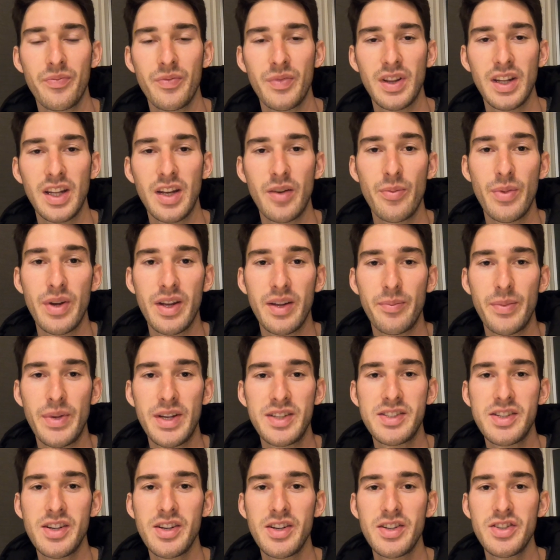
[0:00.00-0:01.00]
leave me a
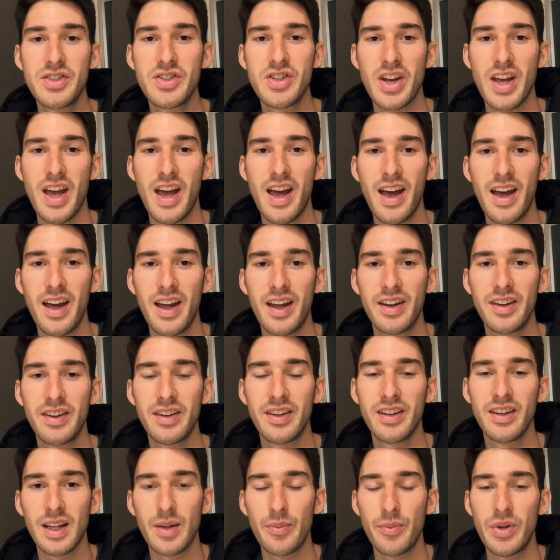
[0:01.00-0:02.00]
message and
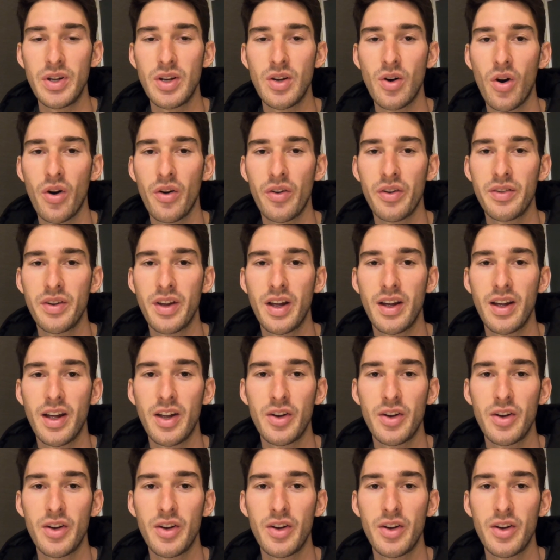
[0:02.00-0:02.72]
let me know on